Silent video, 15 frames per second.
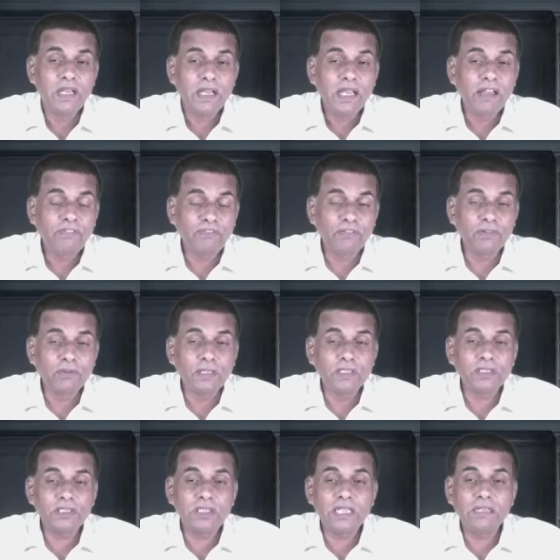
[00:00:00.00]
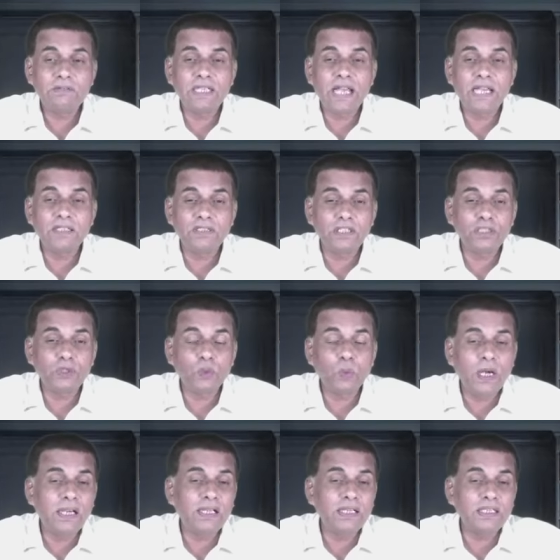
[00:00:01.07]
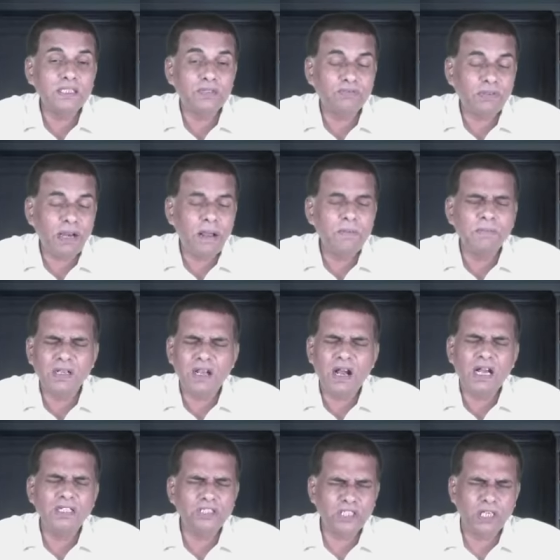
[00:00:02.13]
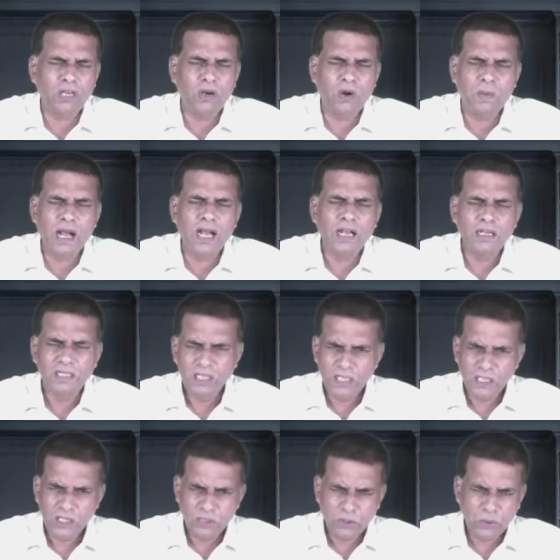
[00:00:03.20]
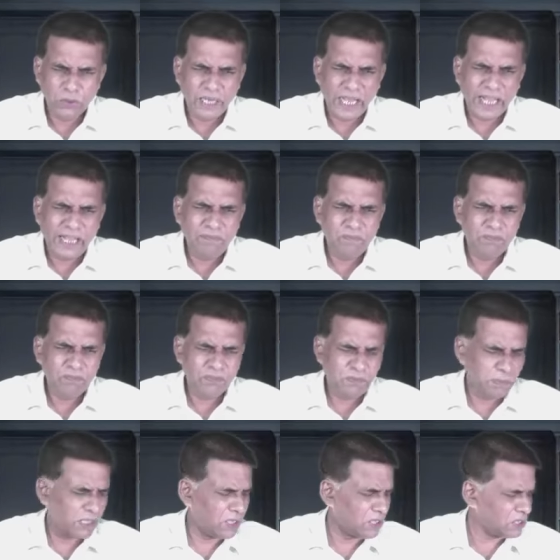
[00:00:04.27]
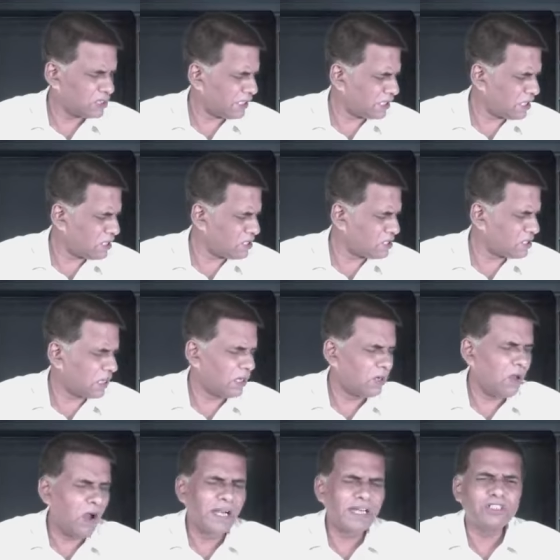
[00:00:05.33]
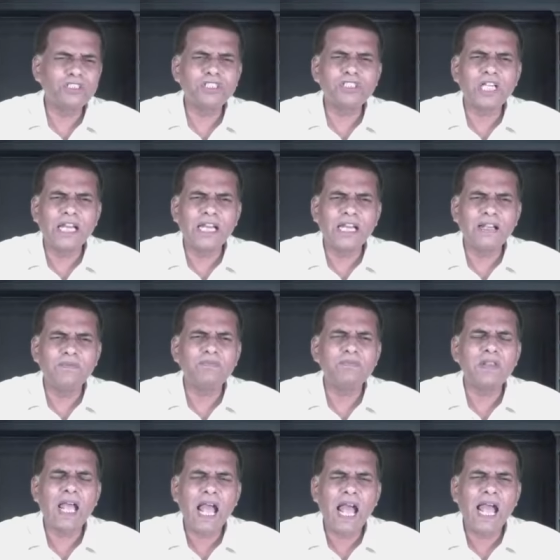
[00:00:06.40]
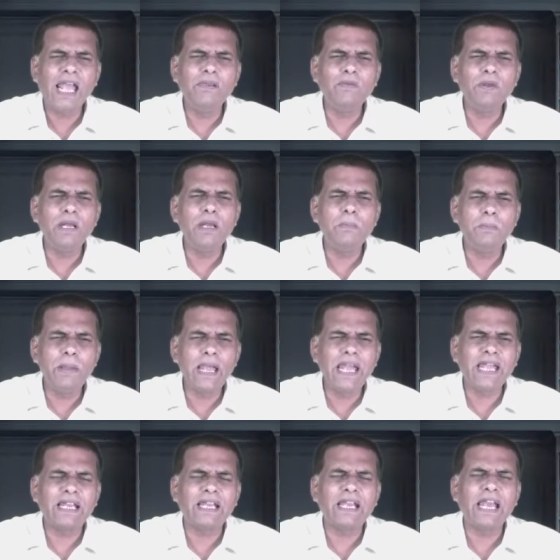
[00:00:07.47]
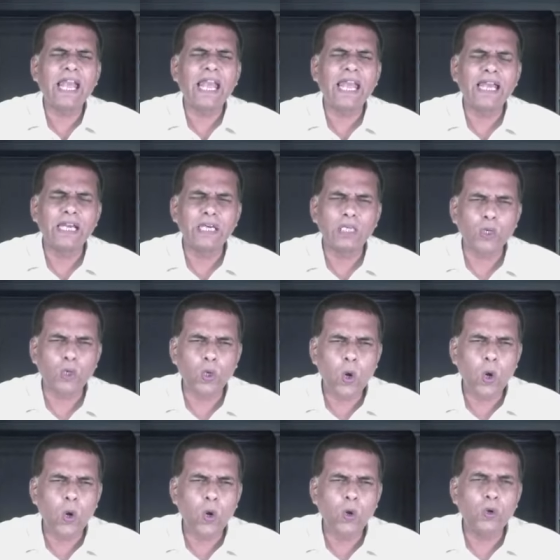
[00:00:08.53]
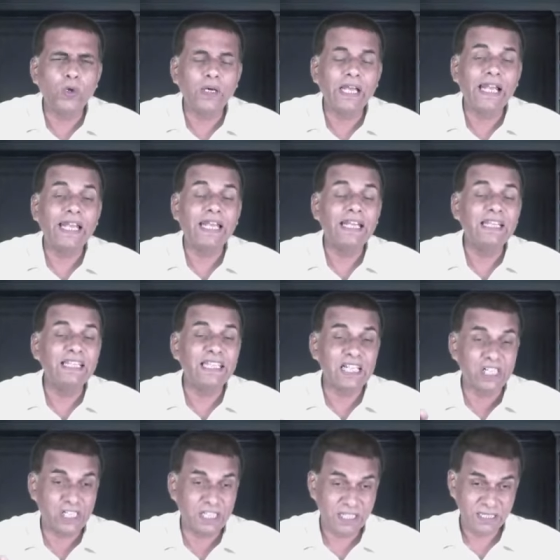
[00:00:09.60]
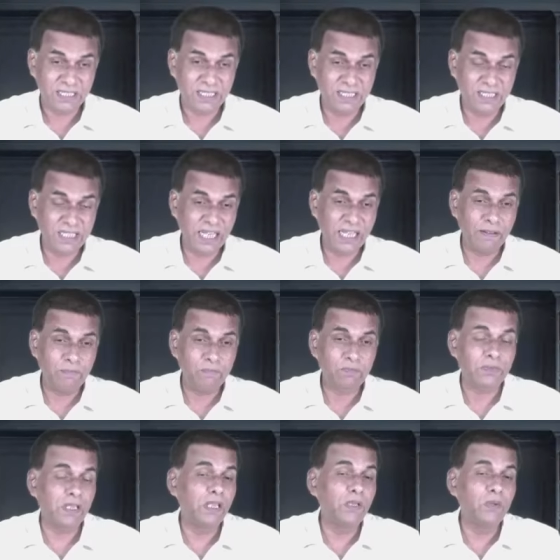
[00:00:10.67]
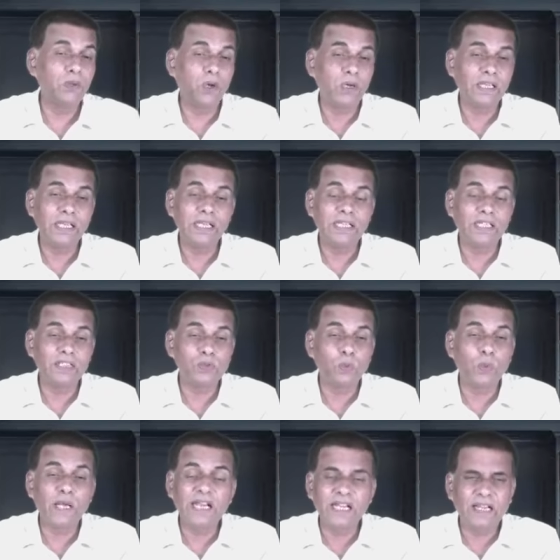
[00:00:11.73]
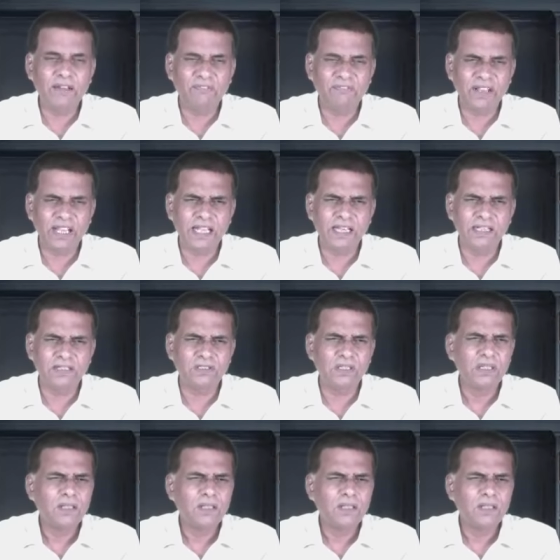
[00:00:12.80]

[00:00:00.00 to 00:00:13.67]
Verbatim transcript: If you receive that this word is from God Jehovah, today because it is the Lord is telling, I will make a road in the sea. You know, it is very difficult.